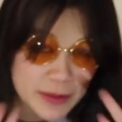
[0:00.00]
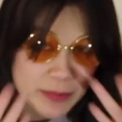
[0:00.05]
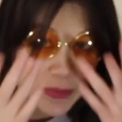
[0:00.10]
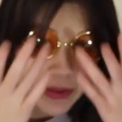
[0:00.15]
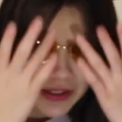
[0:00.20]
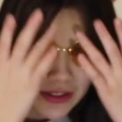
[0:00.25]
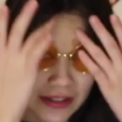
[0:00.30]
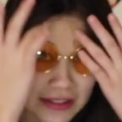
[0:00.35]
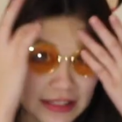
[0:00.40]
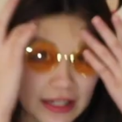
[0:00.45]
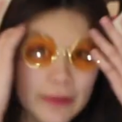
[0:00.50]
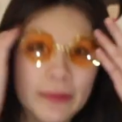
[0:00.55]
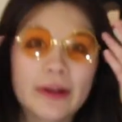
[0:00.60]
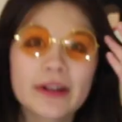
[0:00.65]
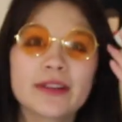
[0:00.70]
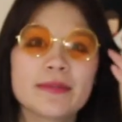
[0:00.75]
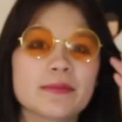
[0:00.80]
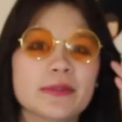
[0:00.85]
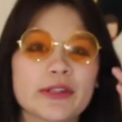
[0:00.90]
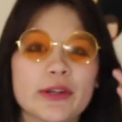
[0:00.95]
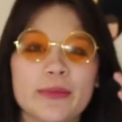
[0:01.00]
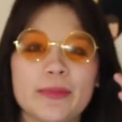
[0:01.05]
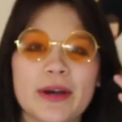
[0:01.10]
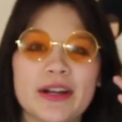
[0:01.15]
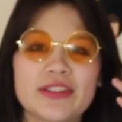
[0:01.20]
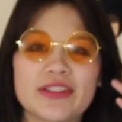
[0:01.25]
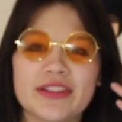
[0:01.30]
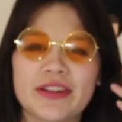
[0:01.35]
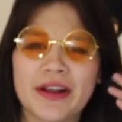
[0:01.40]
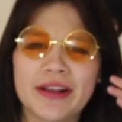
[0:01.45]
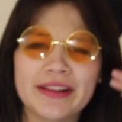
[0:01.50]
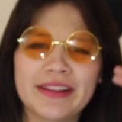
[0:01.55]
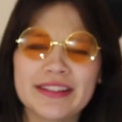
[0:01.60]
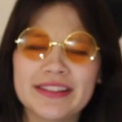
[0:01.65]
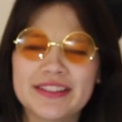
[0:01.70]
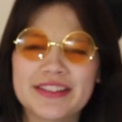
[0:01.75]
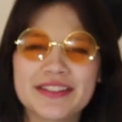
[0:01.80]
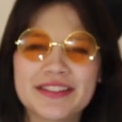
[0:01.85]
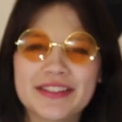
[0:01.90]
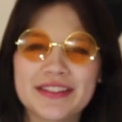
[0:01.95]
because I wear them so much, and I
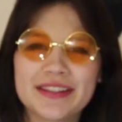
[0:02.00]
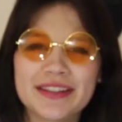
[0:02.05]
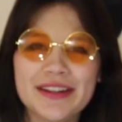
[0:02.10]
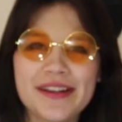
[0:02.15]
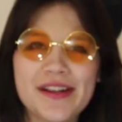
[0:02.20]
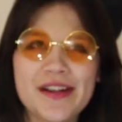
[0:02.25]
just...